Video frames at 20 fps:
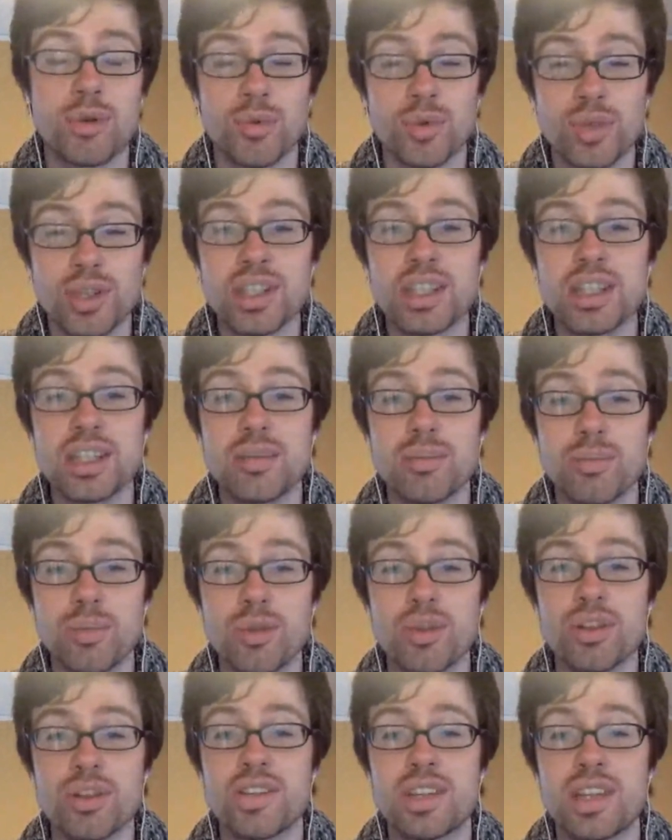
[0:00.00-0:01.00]
But really, the
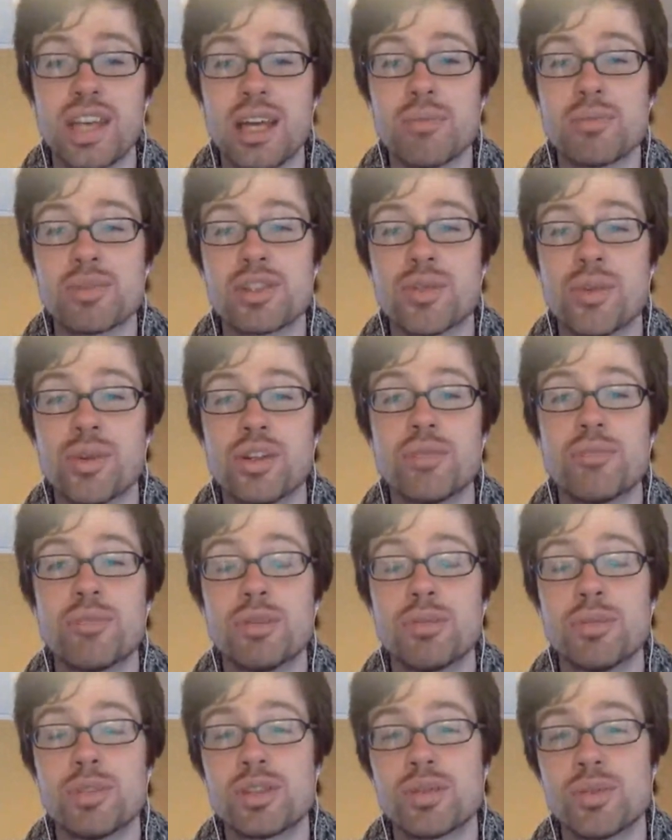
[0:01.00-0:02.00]
bulk of the game is going to
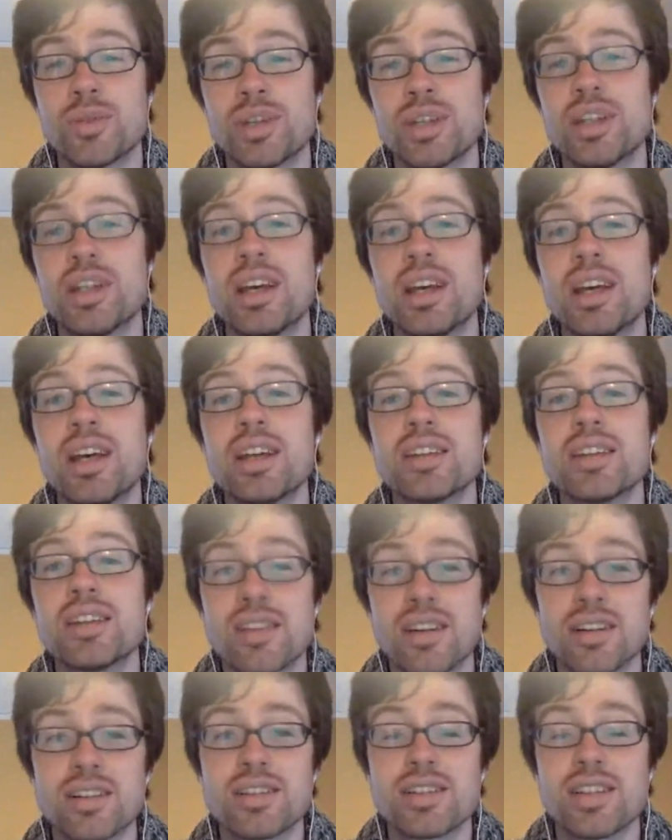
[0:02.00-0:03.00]
be between
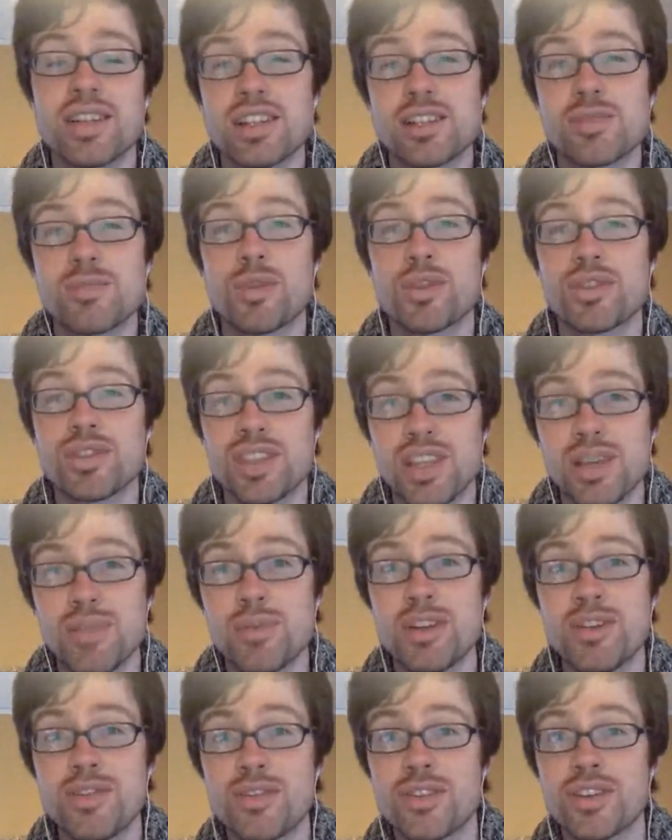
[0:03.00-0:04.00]
Suggs, Kispert,
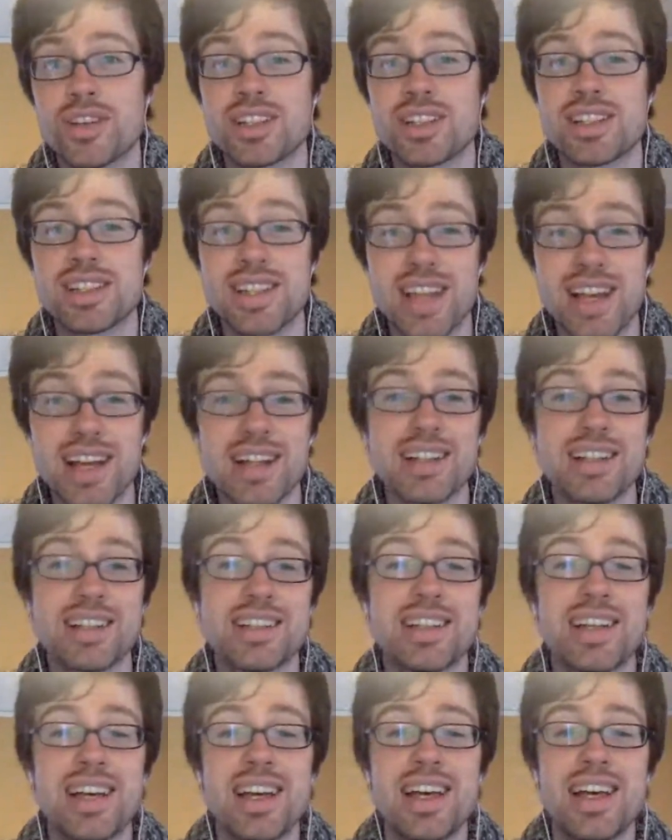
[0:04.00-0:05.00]
Timme for
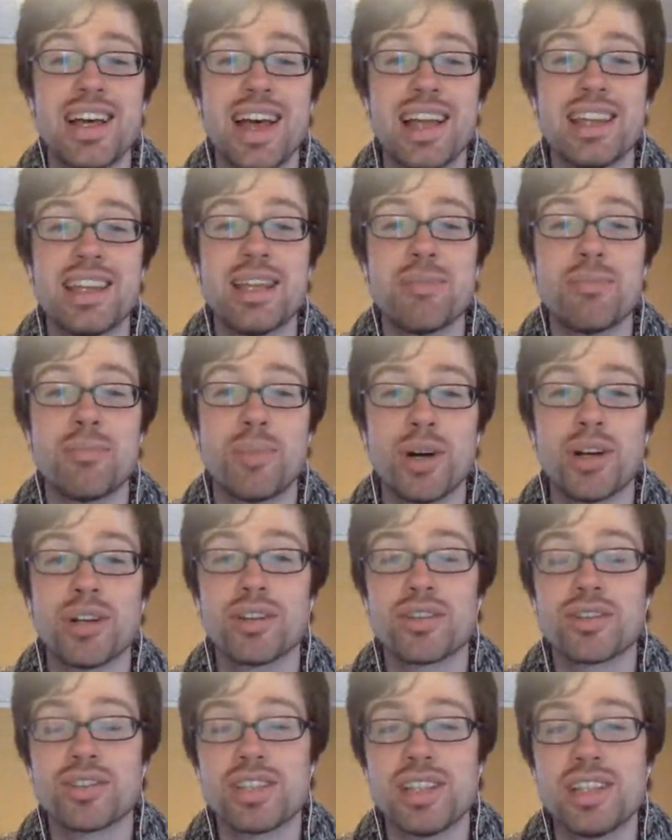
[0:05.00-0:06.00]
Gonzaga, and then
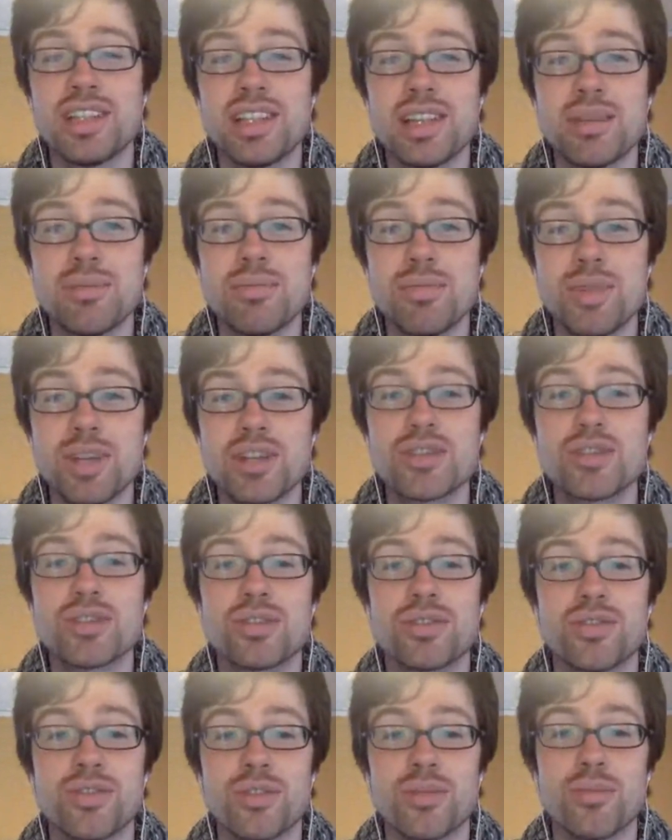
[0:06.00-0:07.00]
Butler, Teague, and
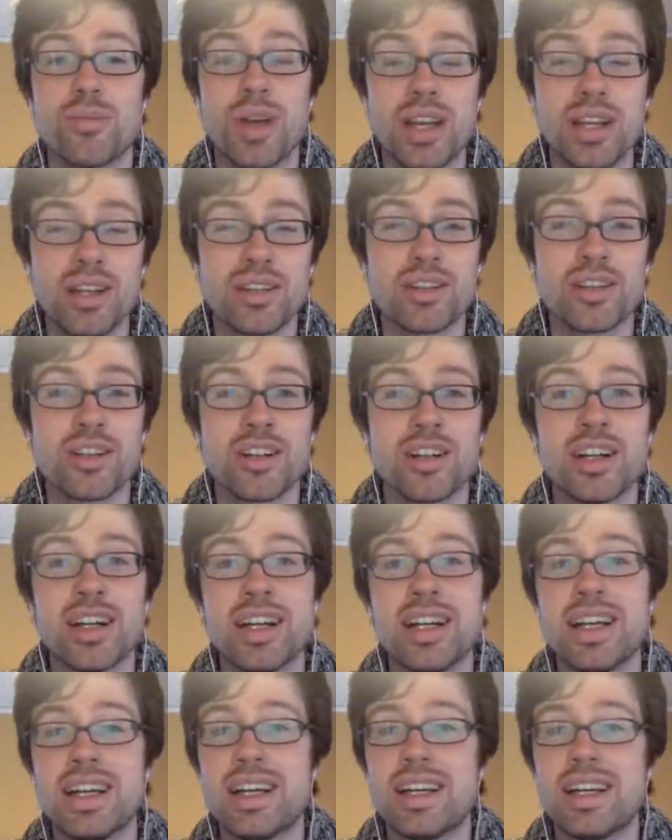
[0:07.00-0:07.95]
Mitchell for Baylor.